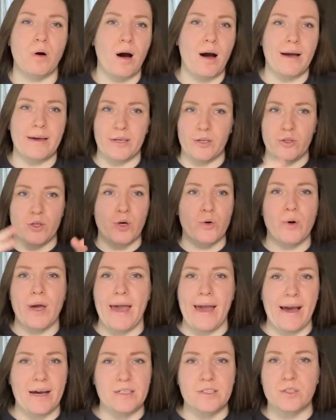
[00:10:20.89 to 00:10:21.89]
buy, you
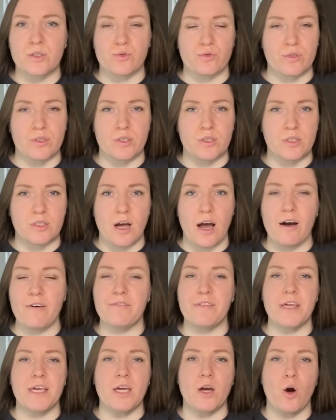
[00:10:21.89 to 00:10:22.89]
know, extra stuff.